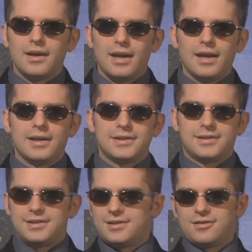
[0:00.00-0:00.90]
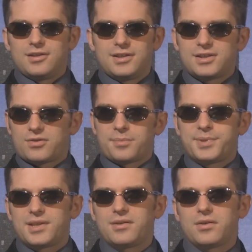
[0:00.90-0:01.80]
ads, the
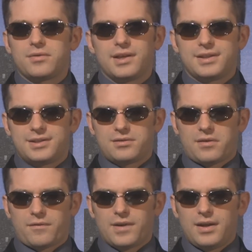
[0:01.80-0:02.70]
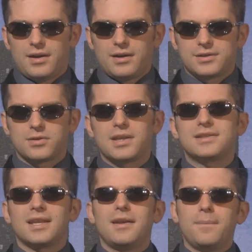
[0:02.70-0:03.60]
description, all that stuff. So
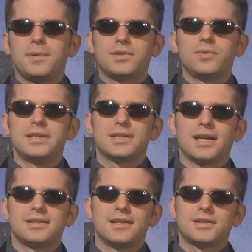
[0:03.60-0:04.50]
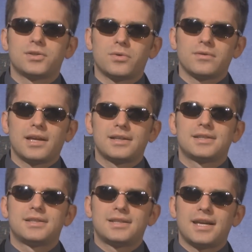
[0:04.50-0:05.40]
that's the in-between size, and it's sort of like
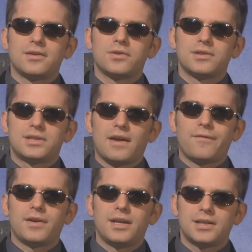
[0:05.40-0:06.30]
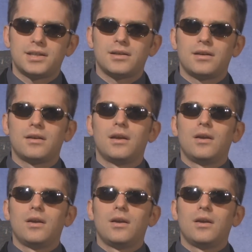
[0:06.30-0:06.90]
standard definition